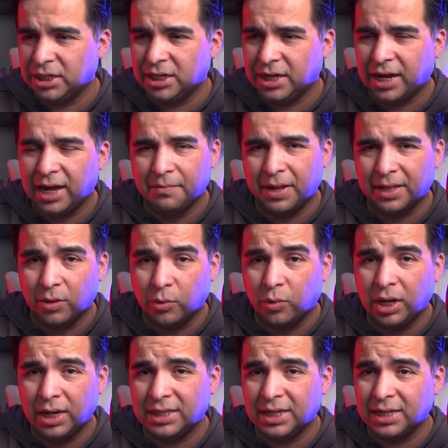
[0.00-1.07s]
and have a
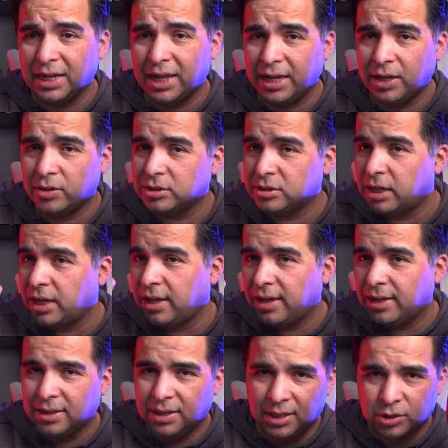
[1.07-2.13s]
really thin layers,
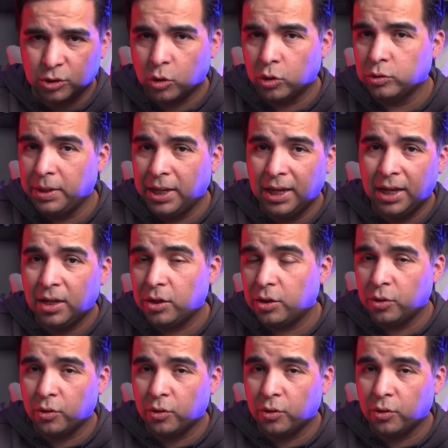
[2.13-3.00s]
this could be your